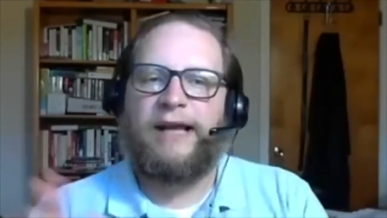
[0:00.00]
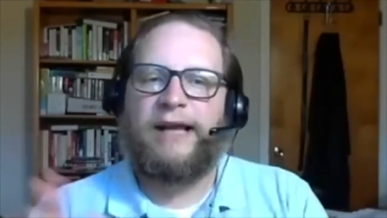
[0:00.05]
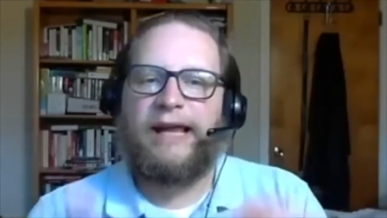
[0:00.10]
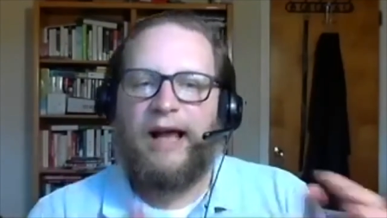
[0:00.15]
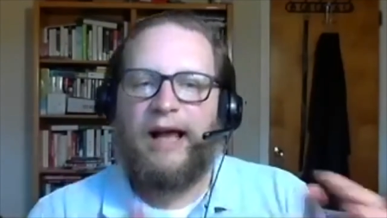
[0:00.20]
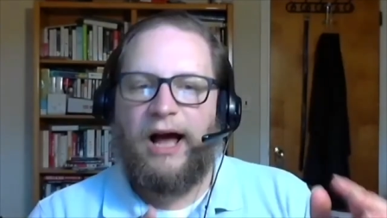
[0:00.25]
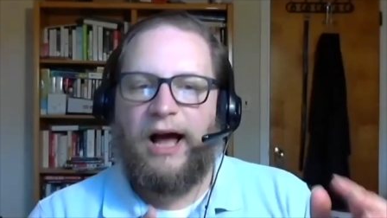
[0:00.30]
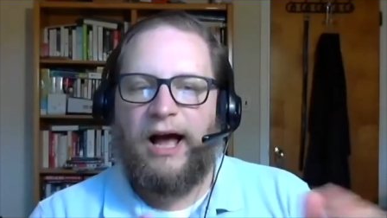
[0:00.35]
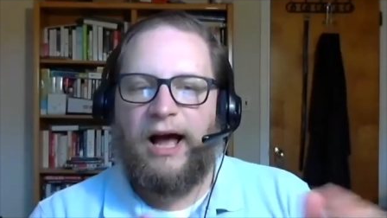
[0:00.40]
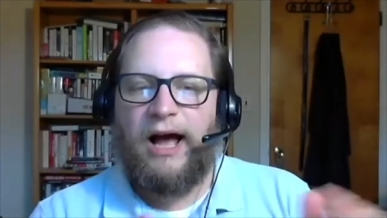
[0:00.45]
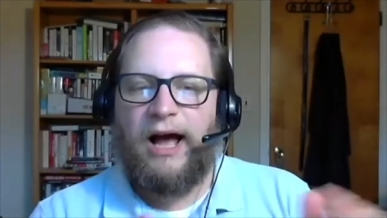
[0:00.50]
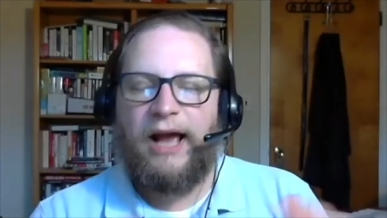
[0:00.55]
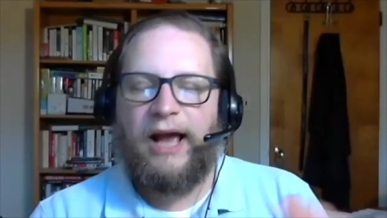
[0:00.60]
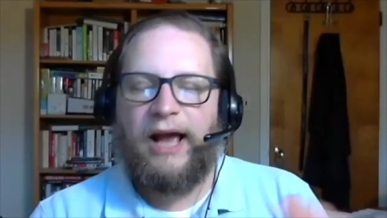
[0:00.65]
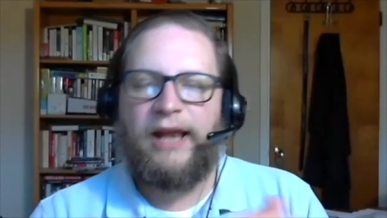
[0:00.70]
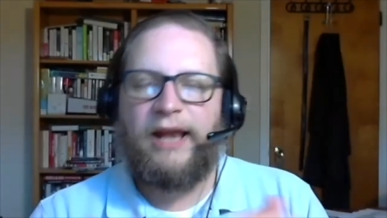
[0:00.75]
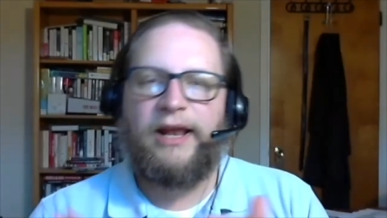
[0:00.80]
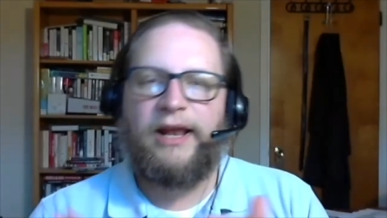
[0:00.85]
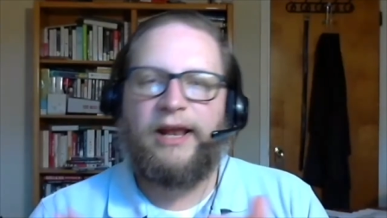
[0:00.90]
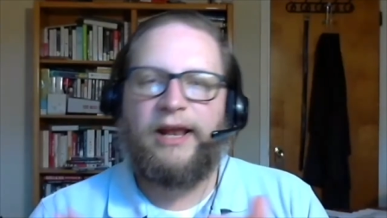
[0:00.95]
guide
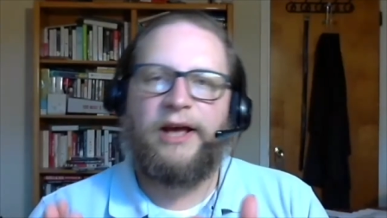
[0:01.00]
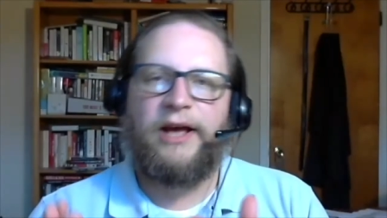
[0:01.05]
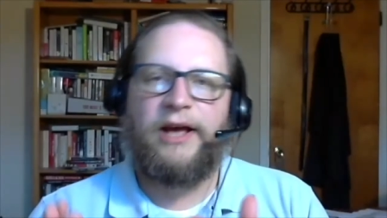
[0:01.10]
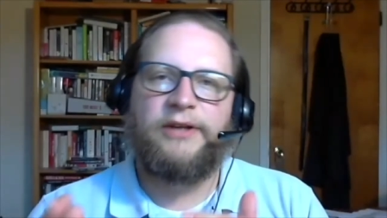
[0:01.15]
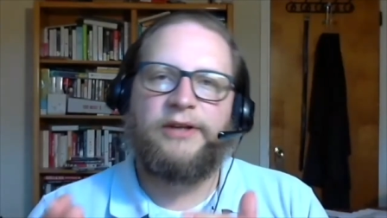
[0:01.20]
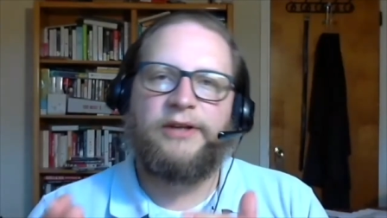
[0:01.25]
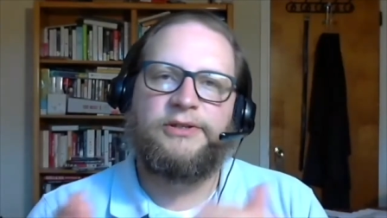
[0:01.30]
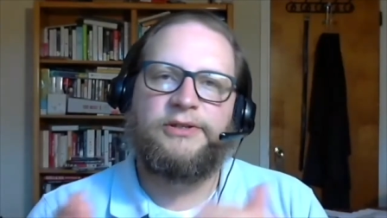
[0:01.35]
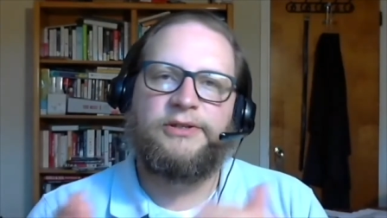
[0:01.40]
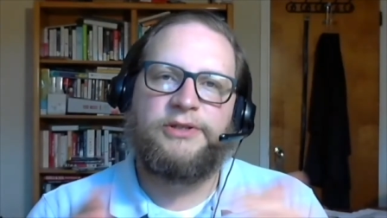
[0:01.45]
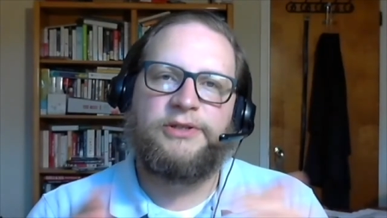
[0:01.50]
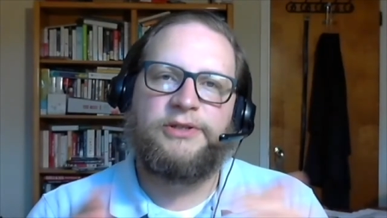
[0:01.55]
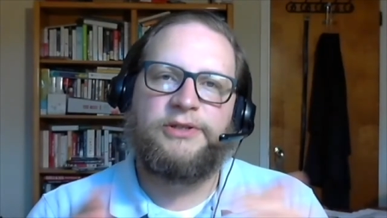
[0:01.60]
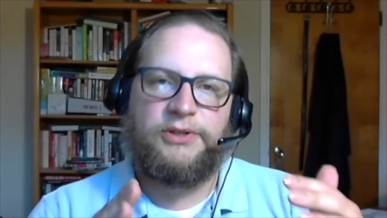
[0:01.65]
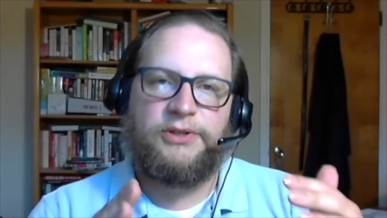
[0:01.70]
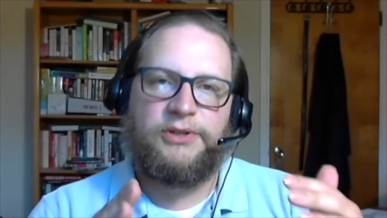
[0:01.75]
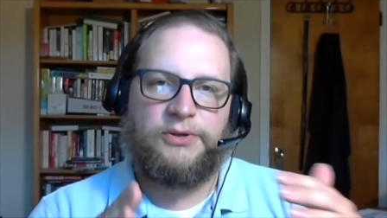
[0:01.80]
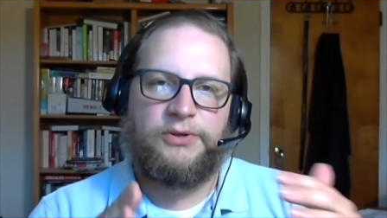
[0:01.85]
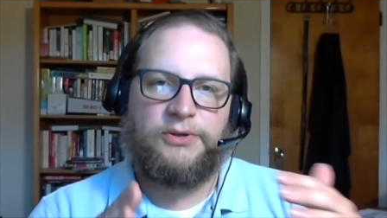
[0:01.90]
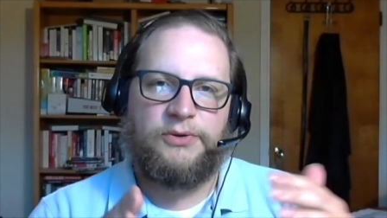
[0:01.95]
us through
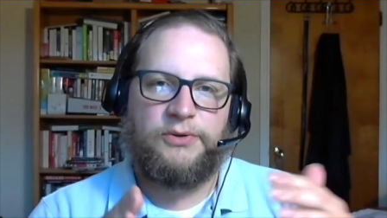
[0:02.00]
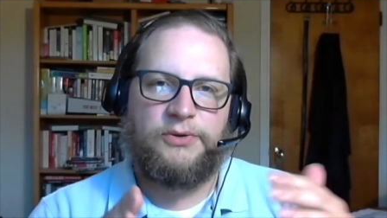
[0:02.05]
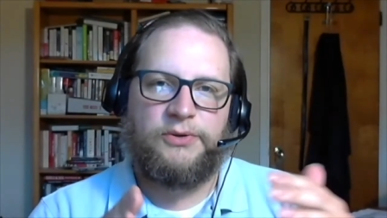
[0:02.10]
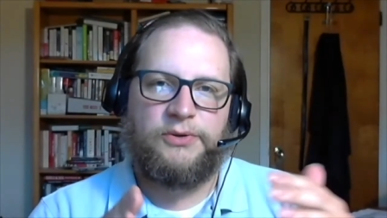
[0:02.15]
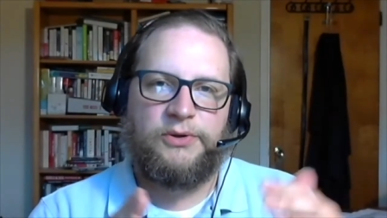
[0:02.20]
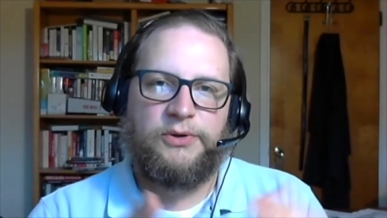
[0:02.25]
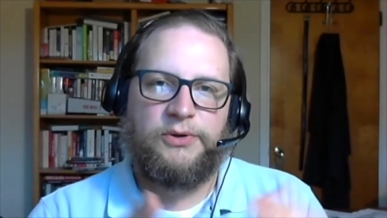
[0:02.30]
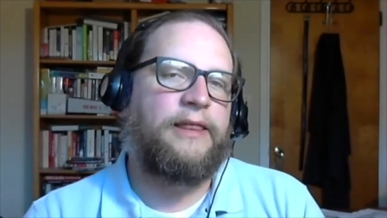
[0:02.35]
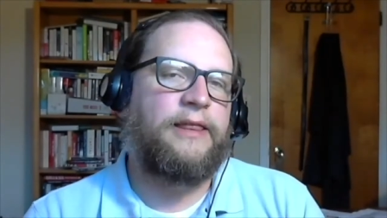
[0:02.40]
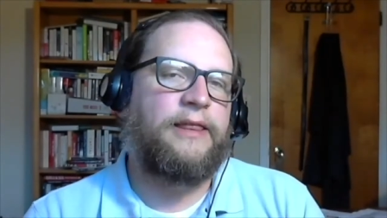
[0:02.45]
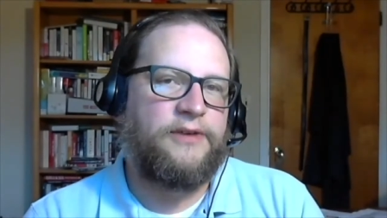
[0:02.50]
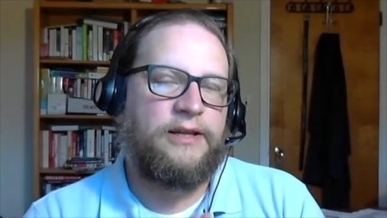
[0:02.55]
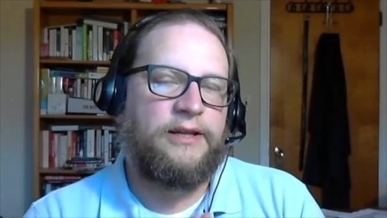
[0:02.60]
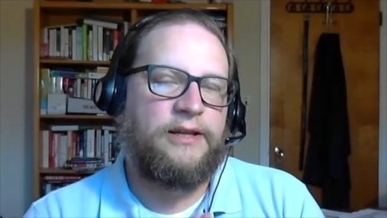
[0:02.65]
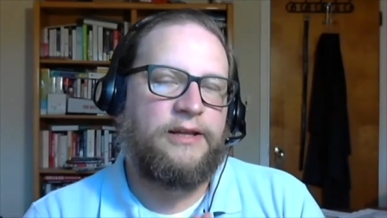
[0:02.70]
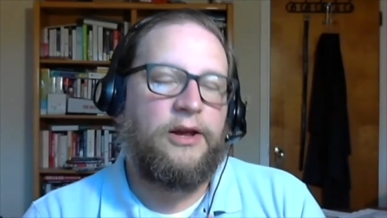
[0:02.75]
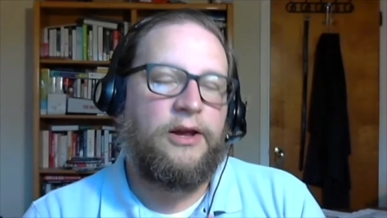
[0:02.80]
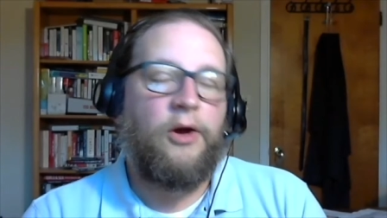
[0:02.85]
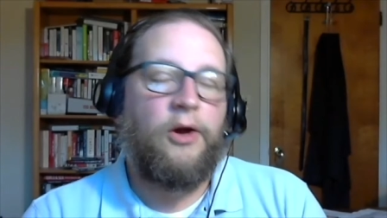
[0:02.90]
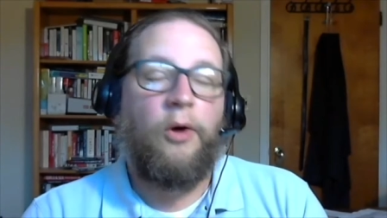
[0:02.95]
the difference
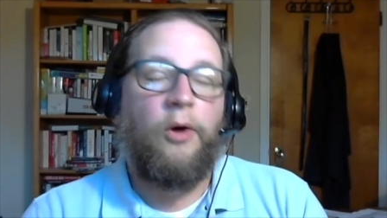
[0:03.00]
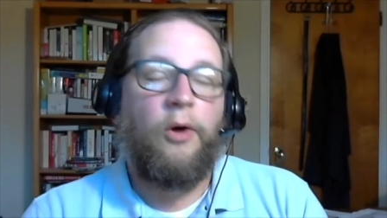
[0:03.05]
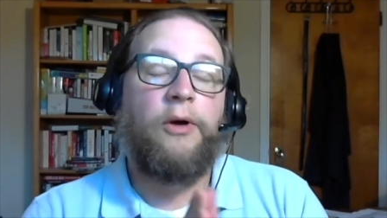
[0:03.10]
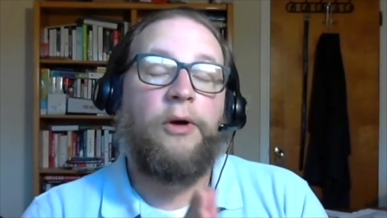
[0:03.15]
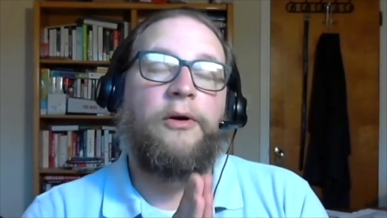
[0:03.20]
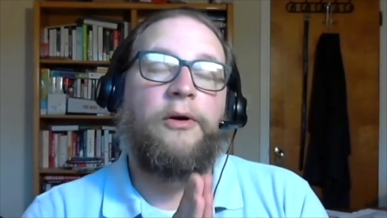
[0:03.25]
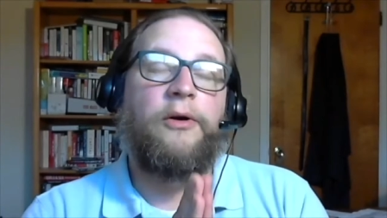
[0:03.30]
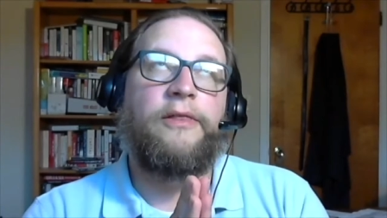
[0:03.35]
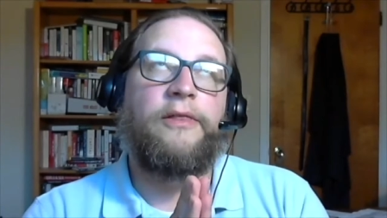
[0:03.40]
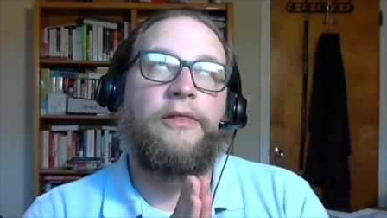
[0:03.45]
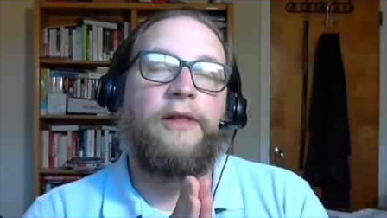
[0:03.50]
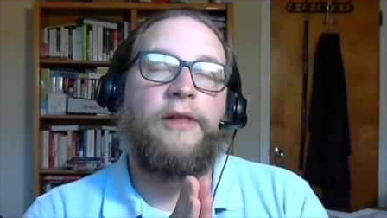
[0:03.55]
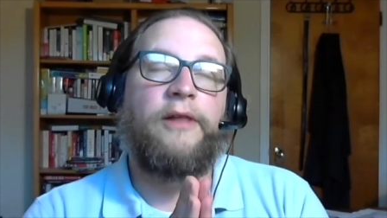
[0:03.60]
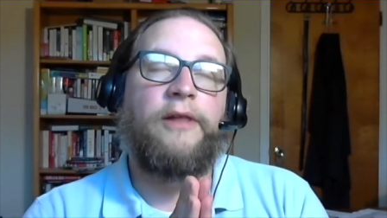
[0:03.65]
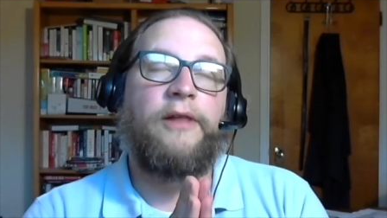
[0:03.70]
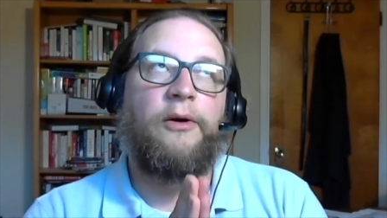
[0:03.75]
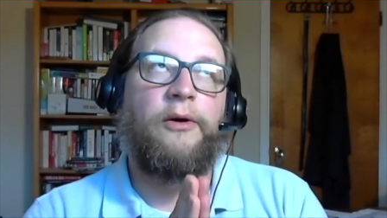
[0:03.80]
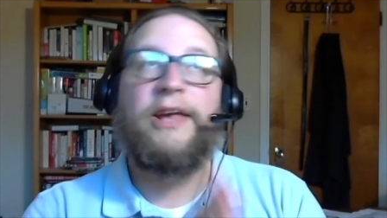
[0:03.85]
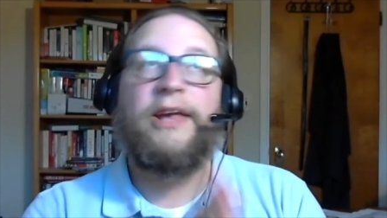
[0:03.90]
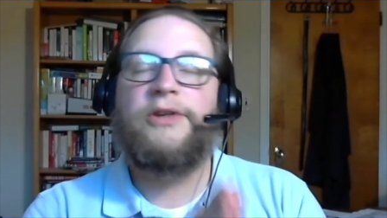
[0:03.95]
or the
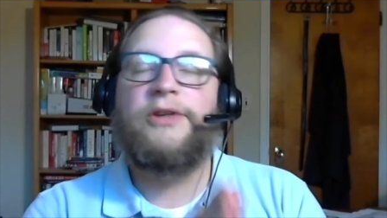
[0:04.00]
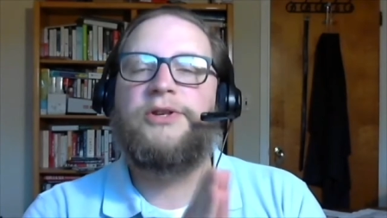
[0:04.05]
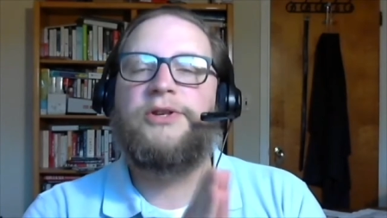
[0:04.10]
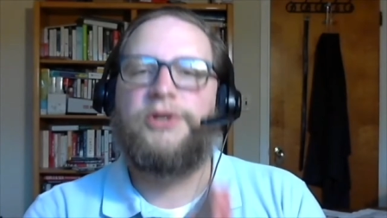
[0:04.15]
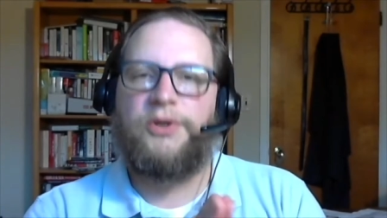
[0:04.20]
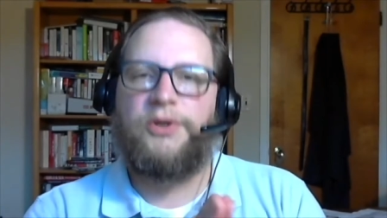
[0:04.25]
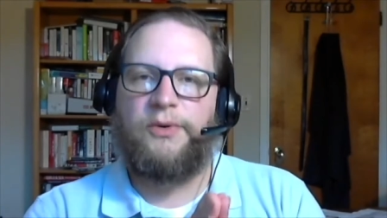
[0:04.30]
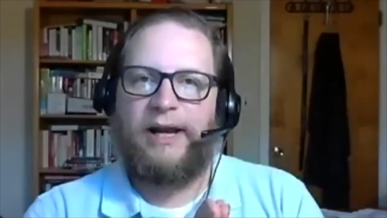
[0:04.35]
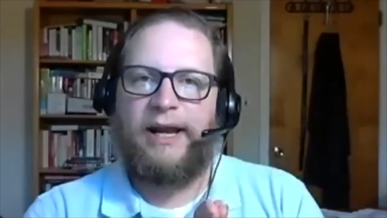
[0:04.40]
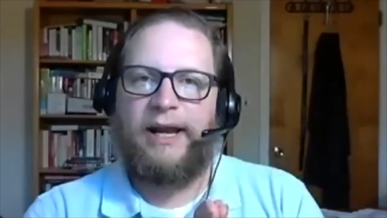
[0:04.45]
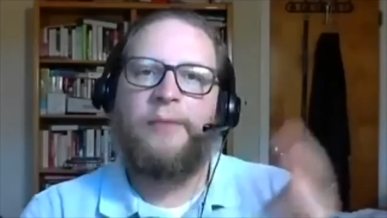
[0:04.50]
history